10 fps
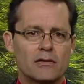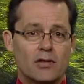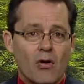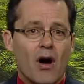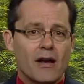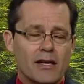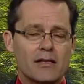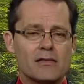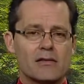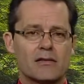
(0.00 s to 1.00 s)
no
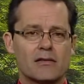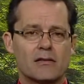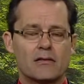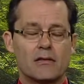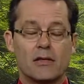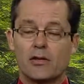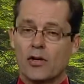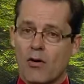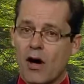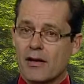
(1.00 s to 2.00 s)
audience
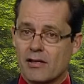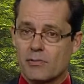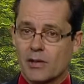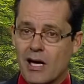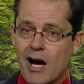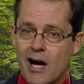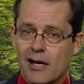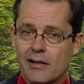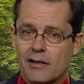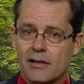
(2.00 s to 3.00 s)
but God.